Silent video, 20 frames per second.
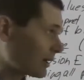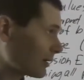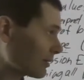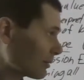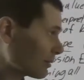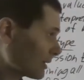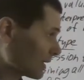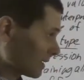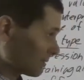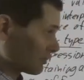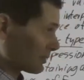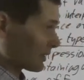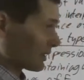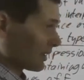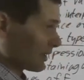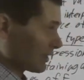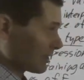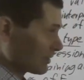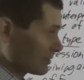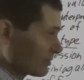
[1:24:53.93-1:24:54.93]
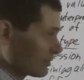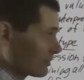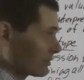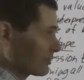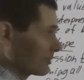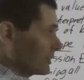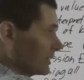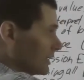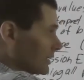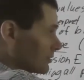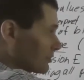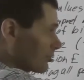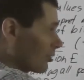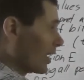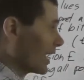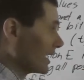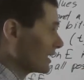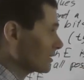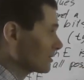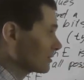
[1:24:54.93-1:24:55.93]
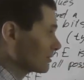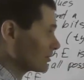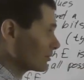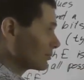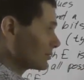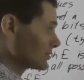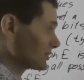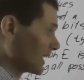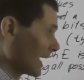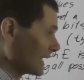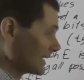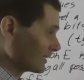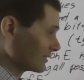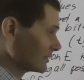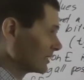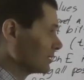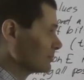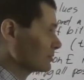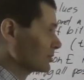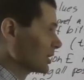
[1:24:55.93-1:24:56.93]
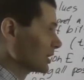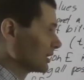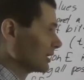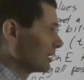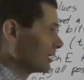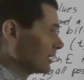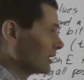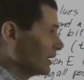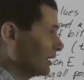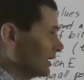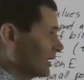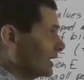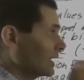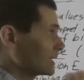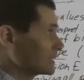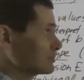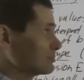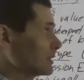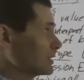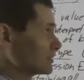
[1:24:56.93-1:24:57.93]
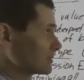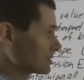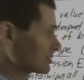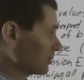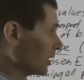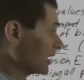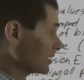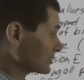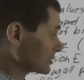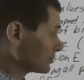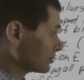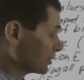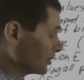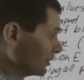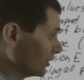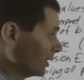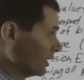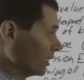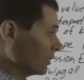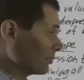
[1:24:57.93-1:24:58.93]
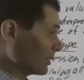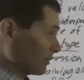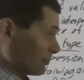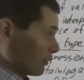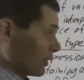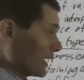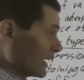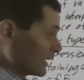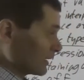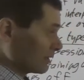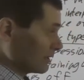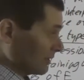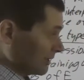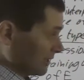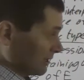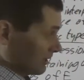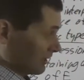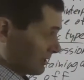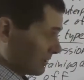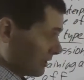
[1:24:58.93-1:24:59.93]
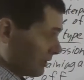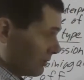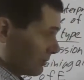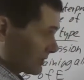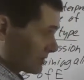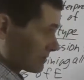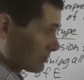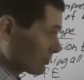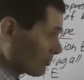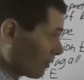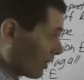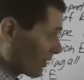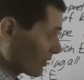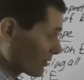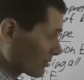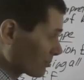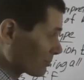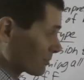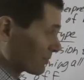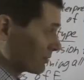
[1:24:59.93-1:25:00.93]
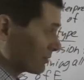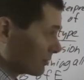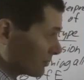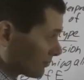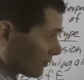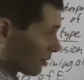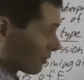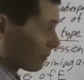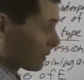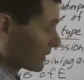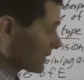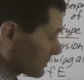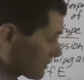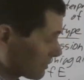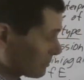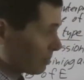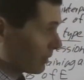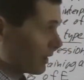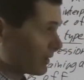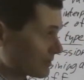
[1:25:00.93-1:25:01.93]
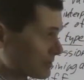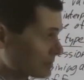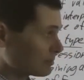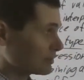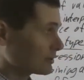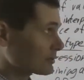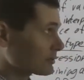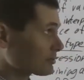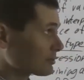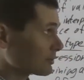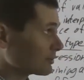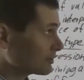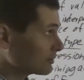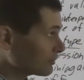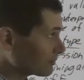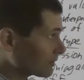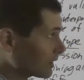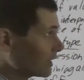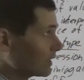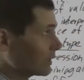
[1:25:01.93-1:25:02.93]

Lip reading: we're going to try to do static type checking as much as possible. But when it's too hard to prove, or when it's impossible to prove,